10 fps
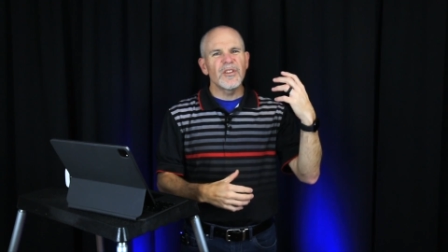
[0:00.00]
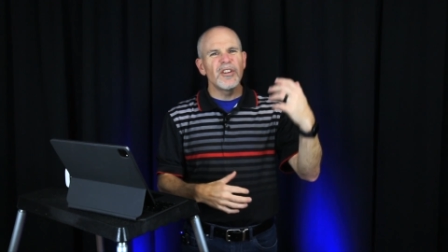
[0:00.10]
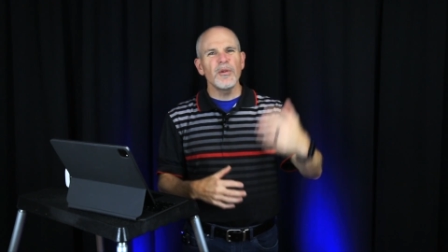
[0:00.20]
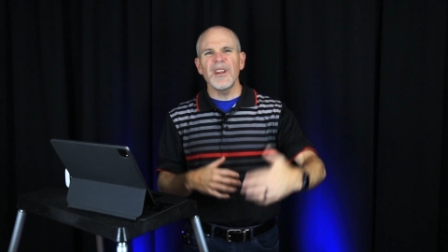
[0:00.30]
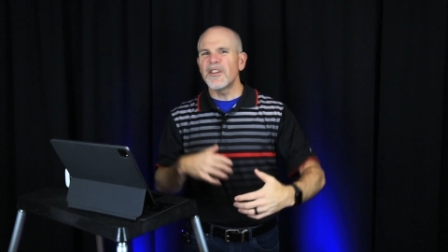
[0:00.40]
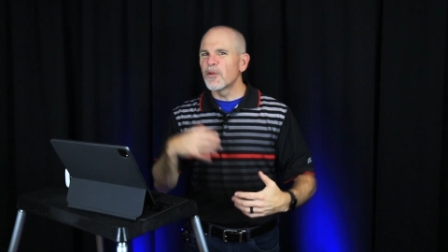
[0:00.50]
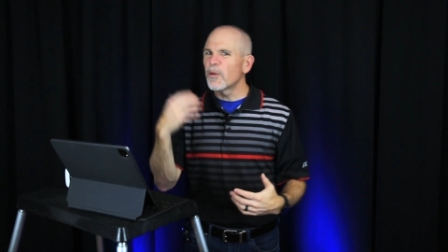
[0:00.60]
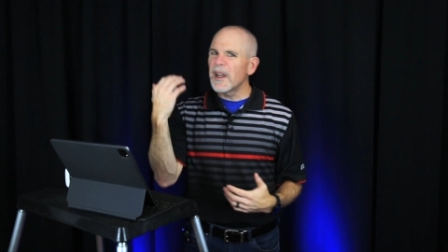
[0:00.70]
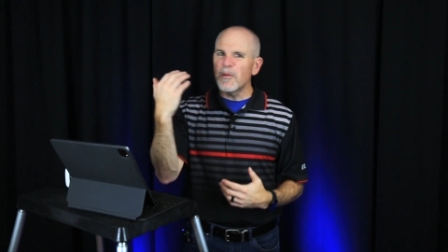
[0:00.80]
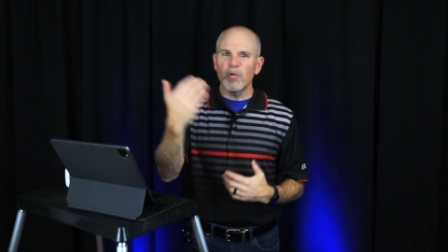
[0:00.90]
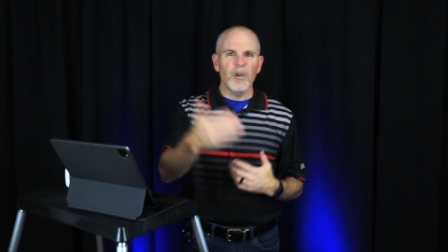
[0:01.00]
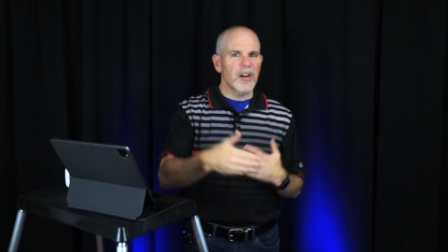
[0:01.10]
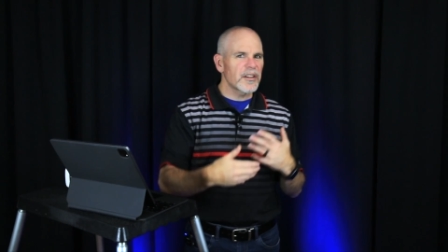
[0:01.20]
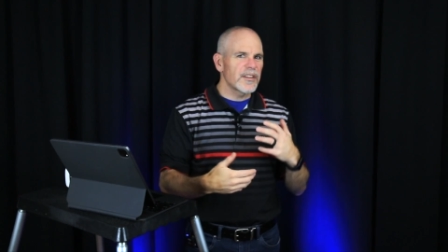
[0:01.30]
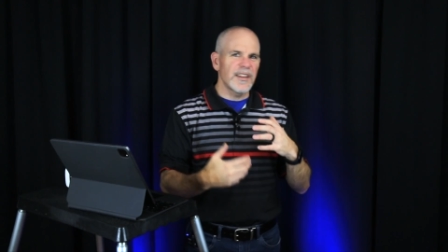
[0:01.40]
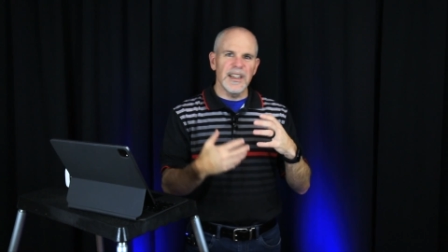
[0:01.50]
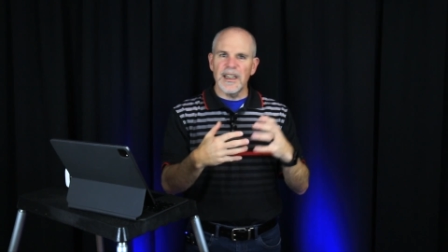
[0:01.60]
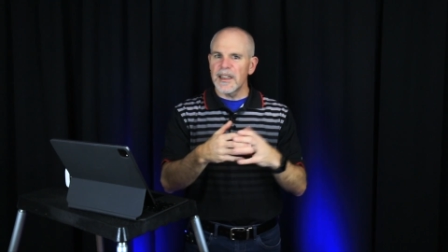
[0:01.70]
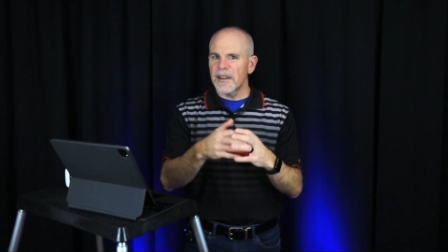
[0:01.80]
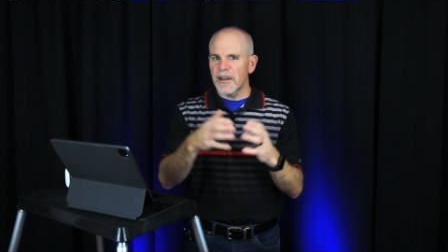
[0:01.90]
do these great works to
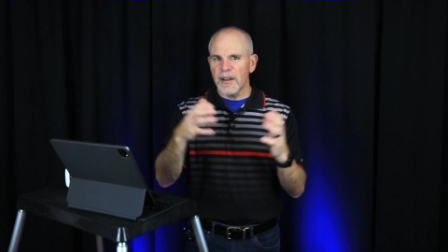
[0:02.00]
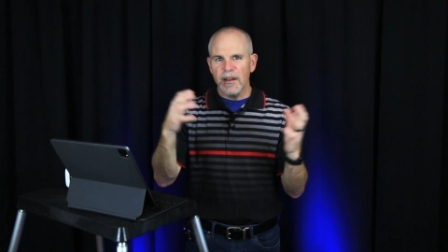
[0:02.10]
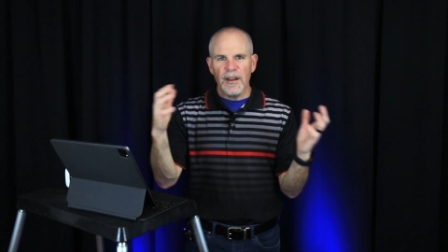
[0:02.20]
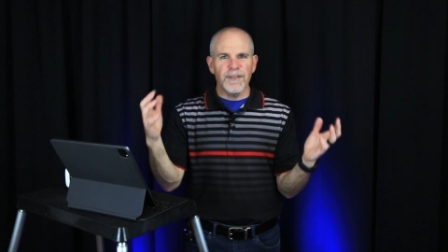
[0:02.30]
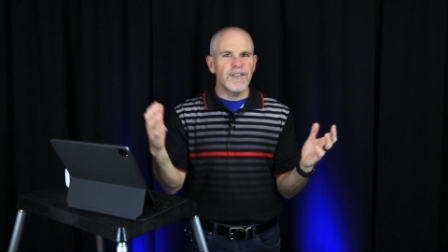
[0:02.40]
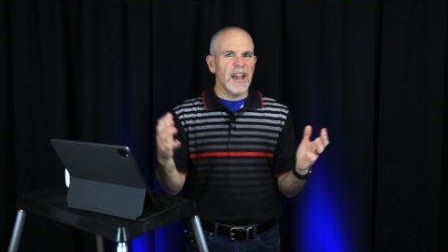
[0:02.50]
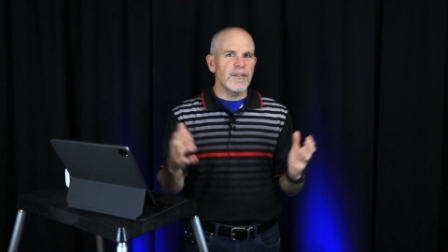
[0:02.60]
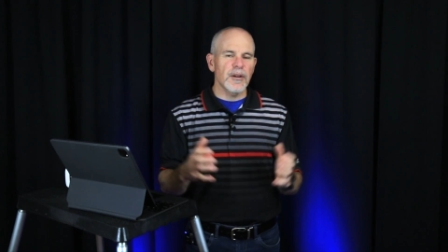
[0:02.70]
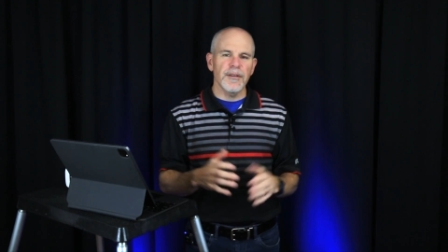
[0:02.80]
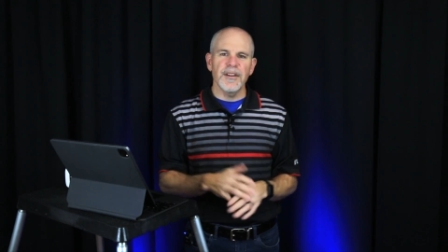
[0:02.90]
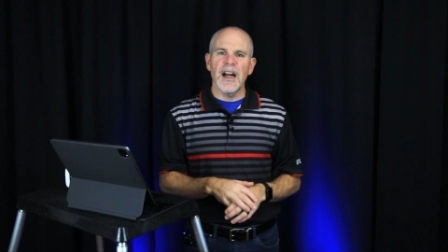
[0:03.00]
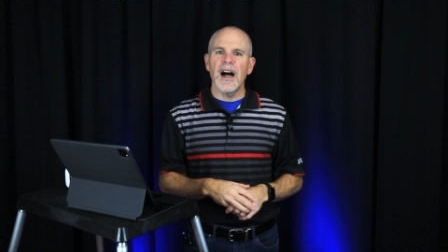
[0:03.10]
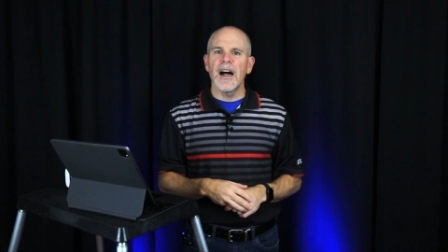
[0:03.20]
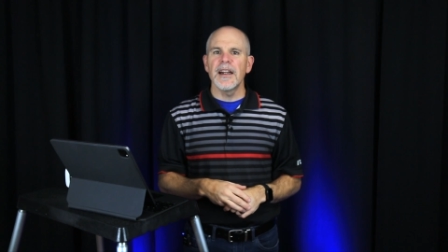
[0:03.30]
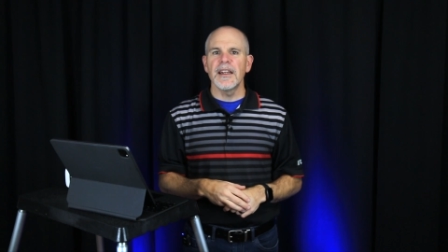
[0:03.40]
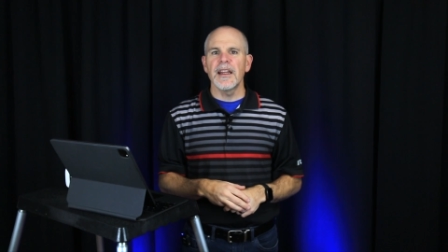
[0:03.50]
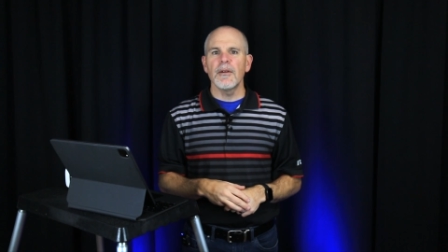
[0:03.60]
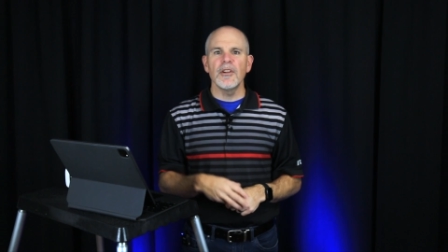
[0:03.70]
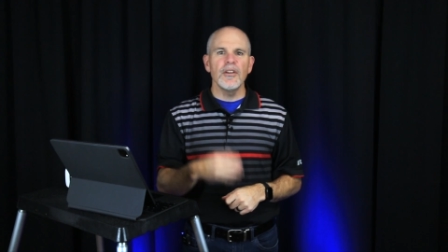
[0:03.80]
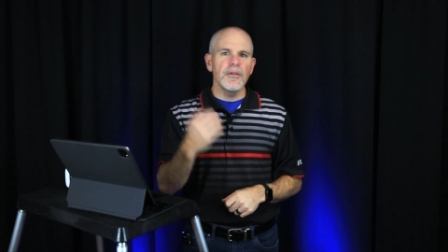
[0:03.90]
get the favor of God and they
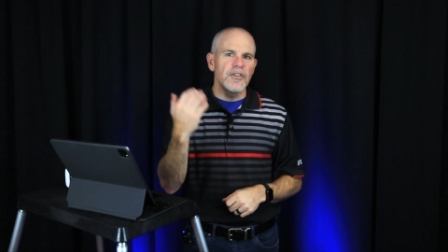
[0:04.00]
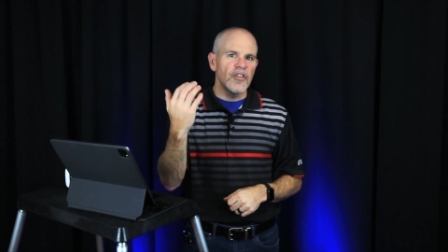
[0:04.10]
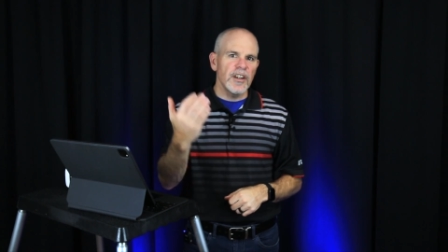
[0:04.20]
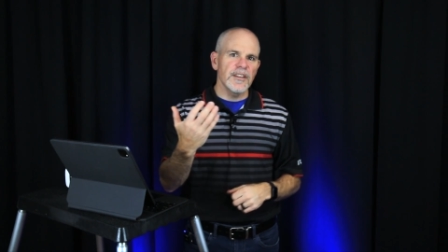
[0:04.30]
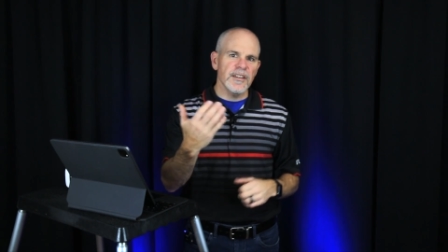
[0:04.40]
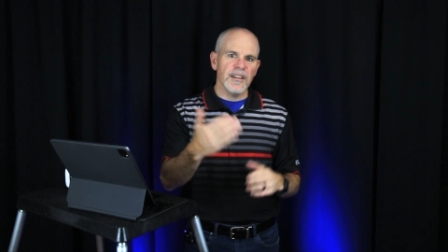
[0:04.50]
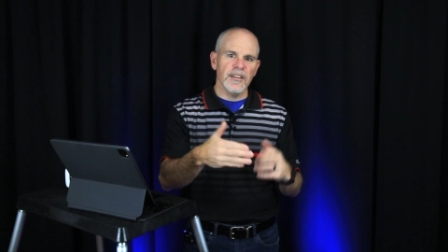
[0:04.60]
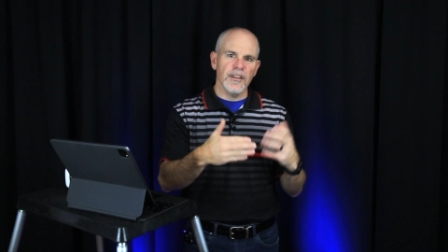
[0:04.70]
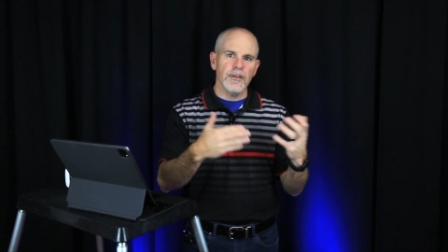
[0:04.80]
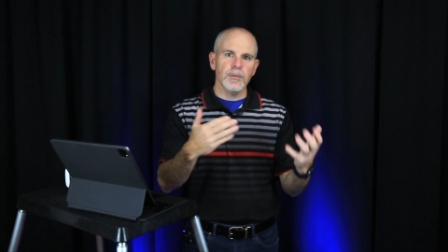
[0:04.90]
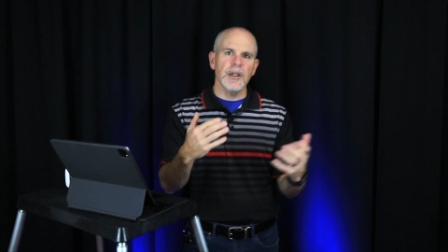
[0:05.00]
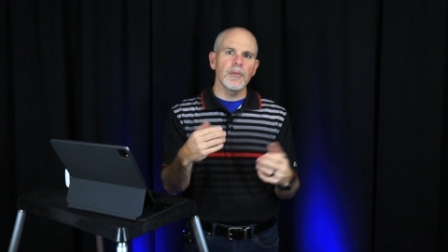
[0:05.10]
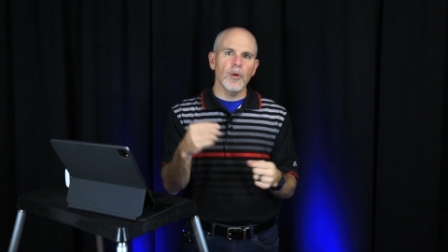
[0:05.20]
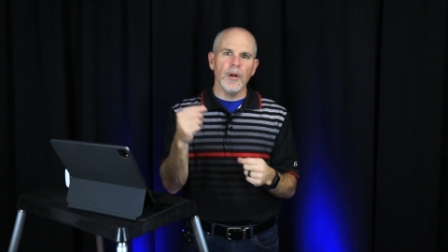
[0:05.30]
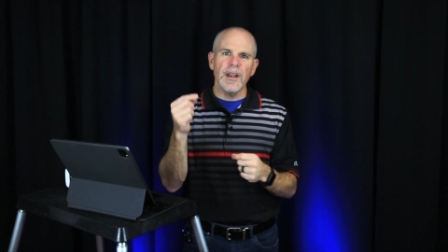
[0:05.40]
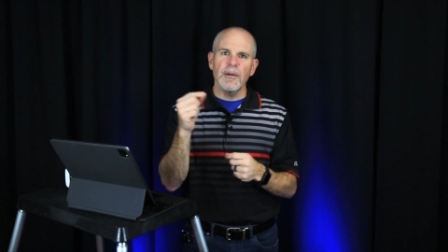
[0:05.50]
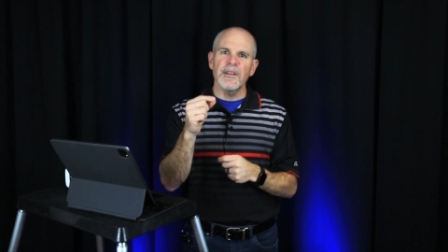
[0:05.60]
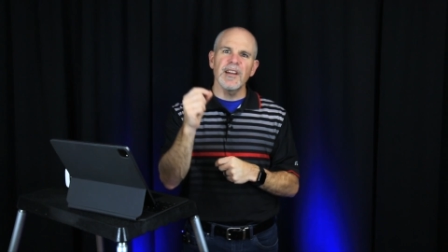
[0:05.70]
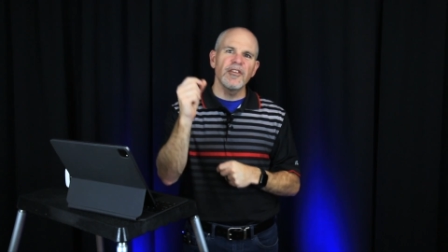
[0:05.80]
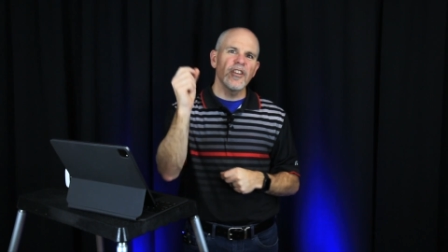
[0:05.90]
would use Jesus as a springboard and they
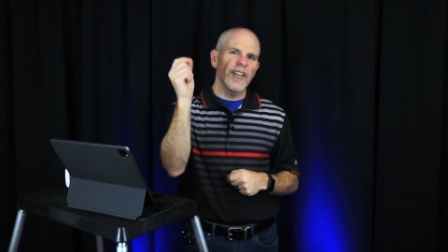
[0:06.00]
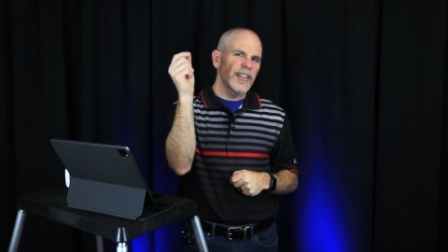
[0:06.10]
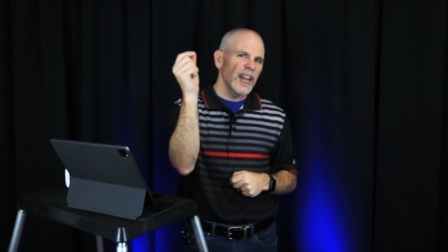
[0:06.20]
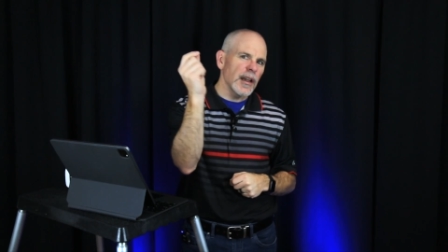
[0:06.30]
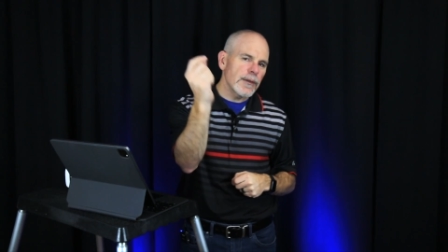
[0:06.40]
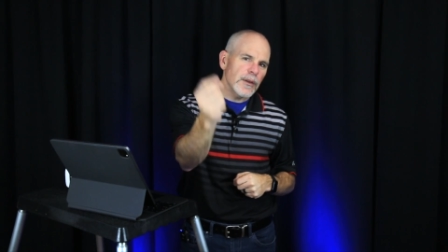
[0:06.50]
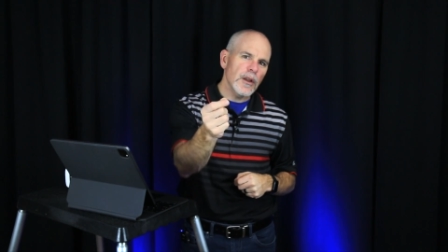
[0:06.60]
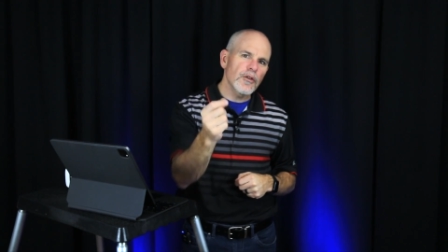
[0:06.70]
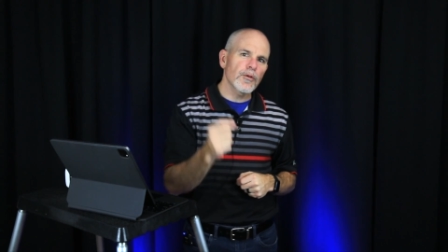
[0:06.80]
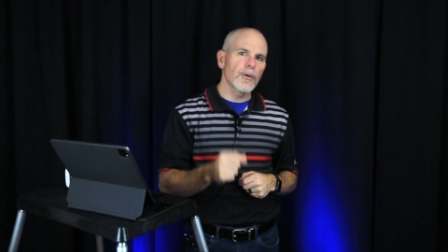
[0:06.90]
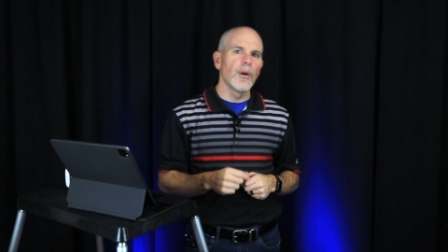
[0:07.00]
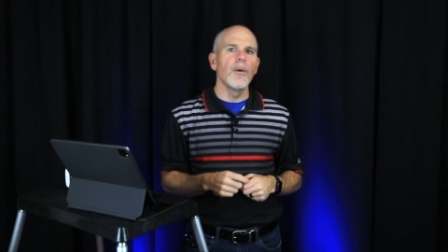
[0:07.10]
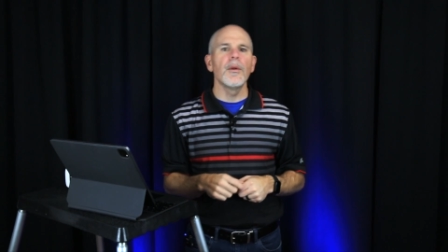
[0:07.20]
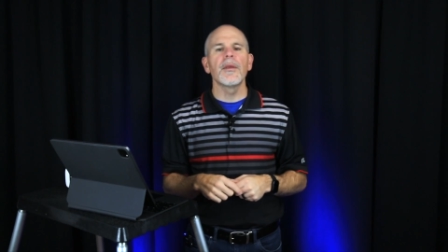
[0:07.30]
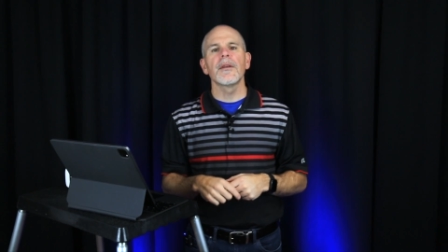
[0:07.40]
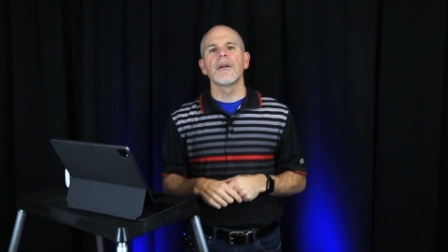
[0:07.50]
would say just enough of the truth